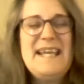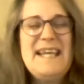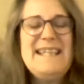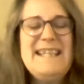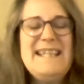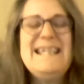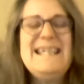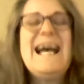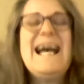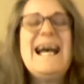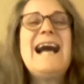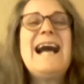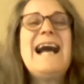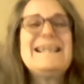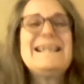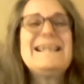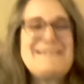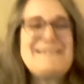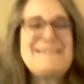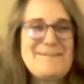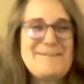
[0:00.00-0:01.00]
Nah,
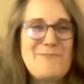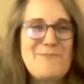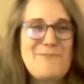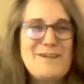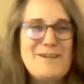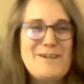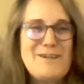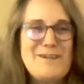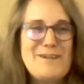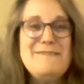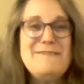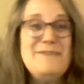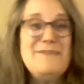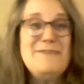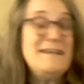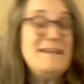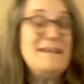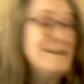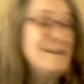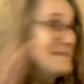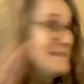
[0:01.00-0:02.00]
let's just watch
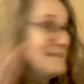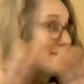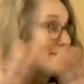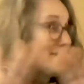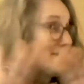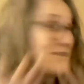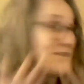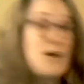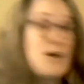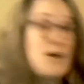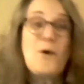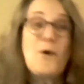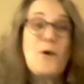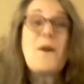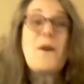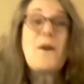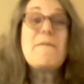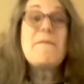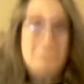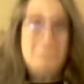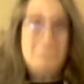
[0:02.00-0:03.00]
TV. So
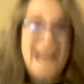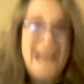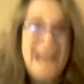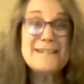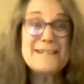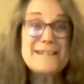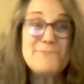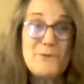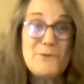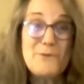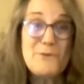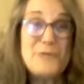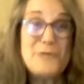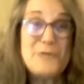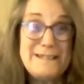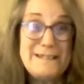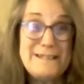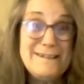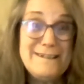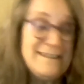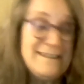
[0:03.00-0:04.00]
that's what we
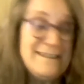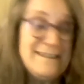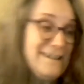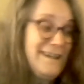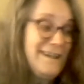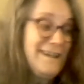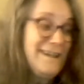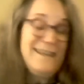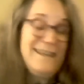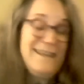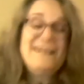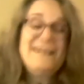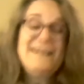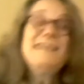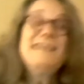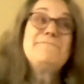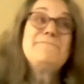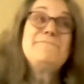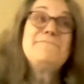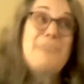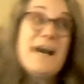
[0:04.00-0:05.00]
did,
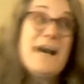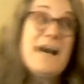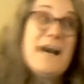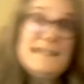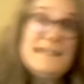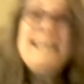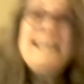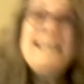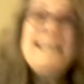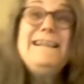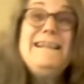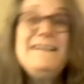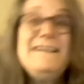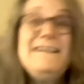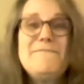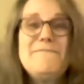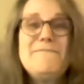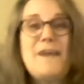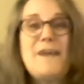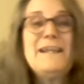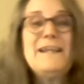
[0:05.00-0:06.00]
and finally,
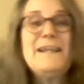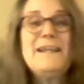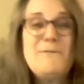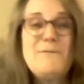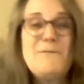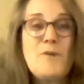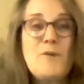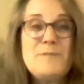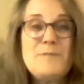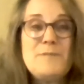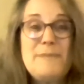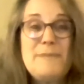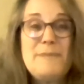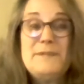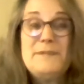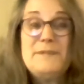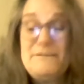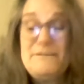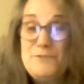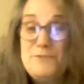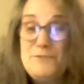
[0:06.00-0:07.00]
it finally warmed up
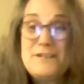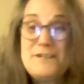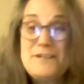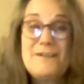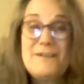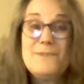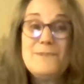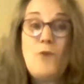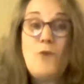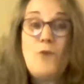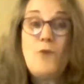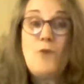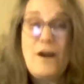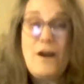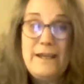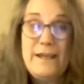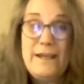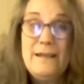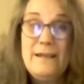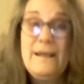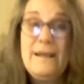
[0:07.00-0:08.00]
enough. We started
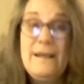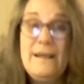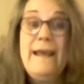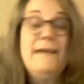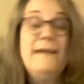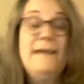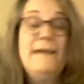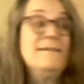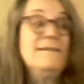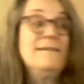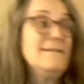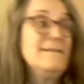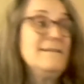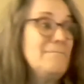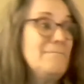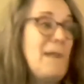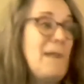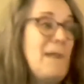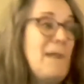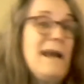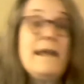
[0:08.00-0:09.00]
walking, and
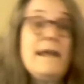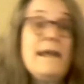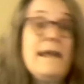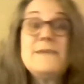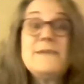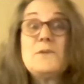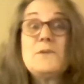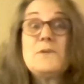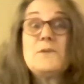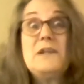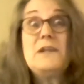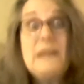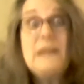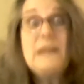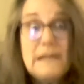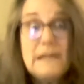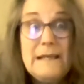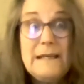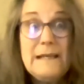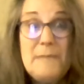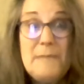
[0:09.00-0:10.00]
my legs were
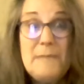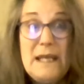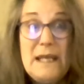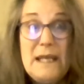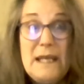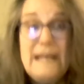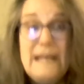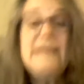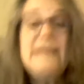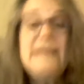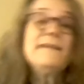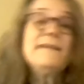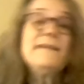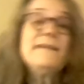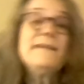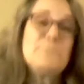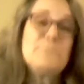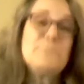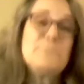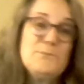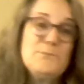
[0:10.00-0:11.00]
killing me,
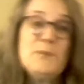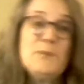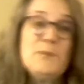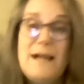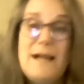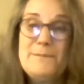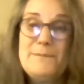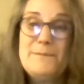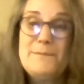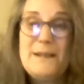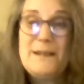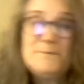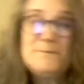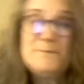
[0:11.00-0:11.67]
and blah blah